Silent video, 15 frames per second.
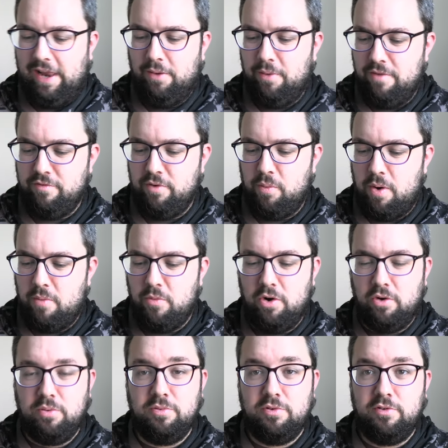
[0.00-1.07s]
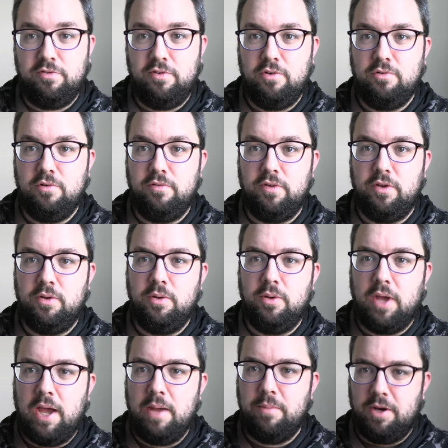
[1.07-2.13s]
Hello everyone, welcome to Food Review
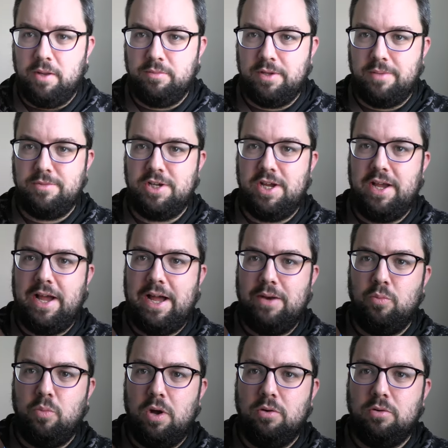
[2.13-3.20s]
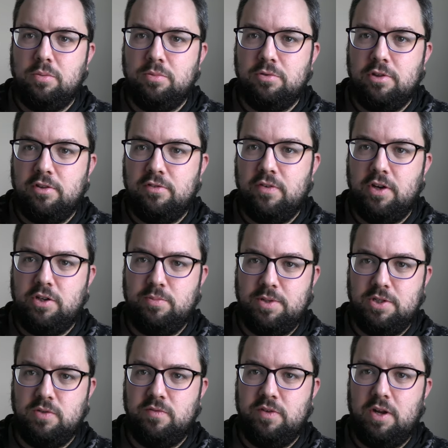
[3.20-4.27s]
UK, my name's MJ and welcome to this very
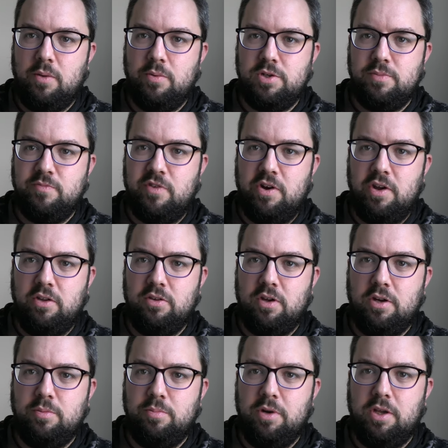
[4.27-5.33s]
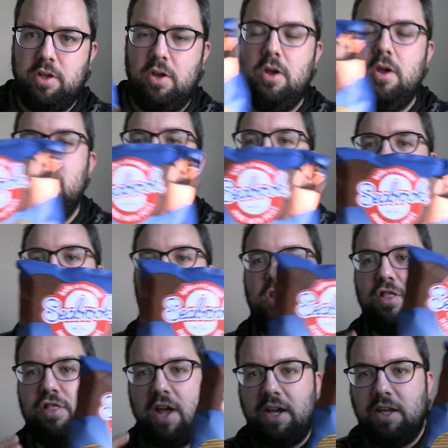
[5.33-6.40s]
special video which I'm very excited to bring you because
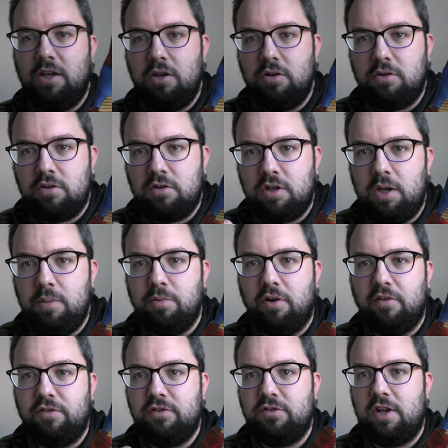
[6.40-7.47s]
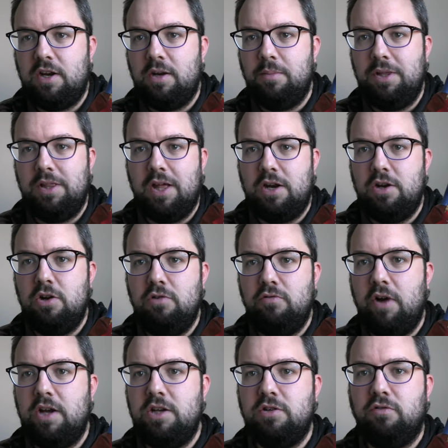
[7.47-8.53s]
thank you to Seabrook for sending me their new
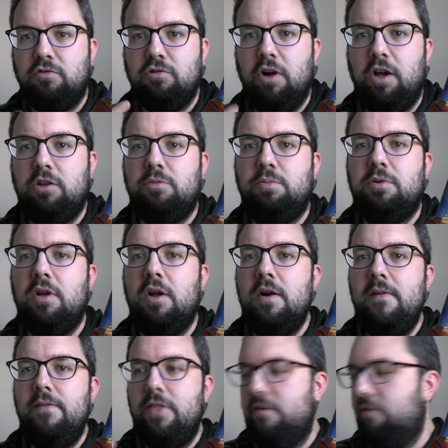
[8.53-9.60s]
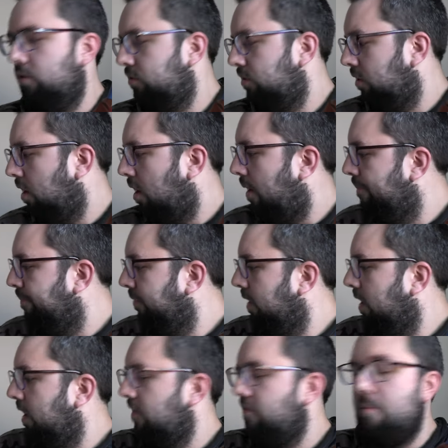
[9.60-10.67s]
range of crisps. They've also got
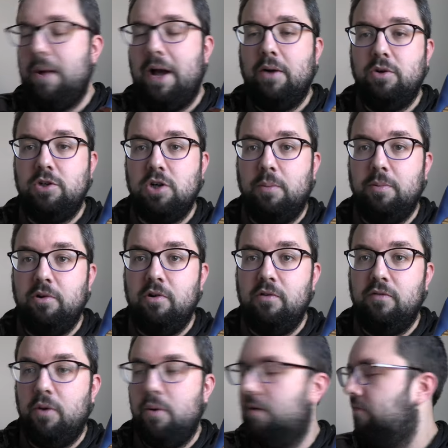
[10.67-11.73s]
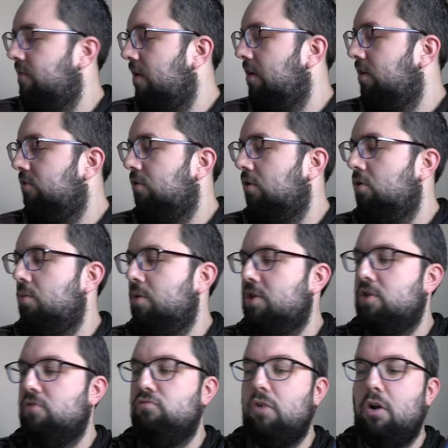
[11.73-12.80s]
another bag which I'll be reviewing very soon
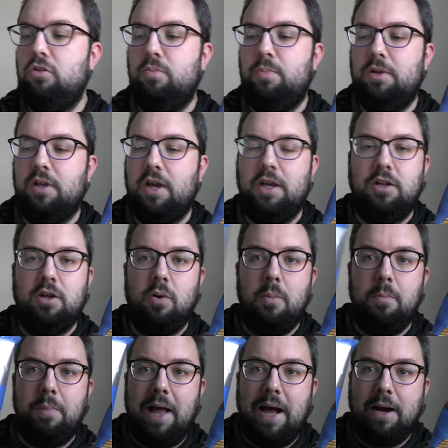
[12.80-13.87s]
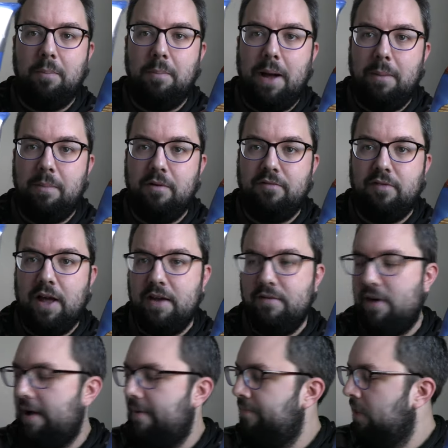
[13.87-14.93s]
which is roast potato and black pepper
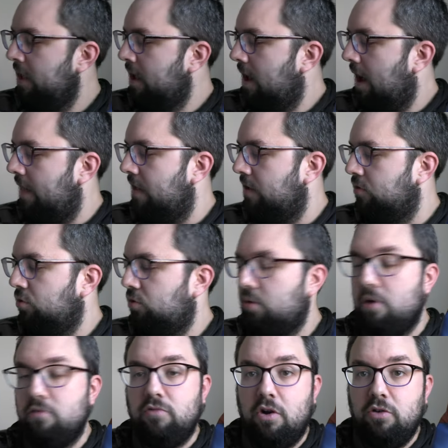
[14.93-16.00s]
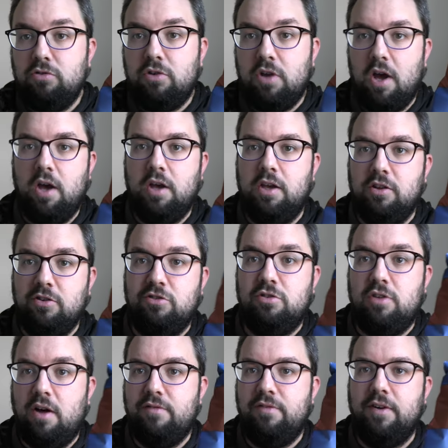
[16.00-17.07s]
flavour and there's also a roast turkey and
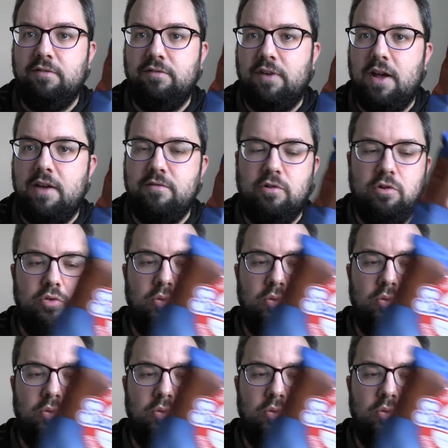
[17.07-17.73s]
stuffing flavour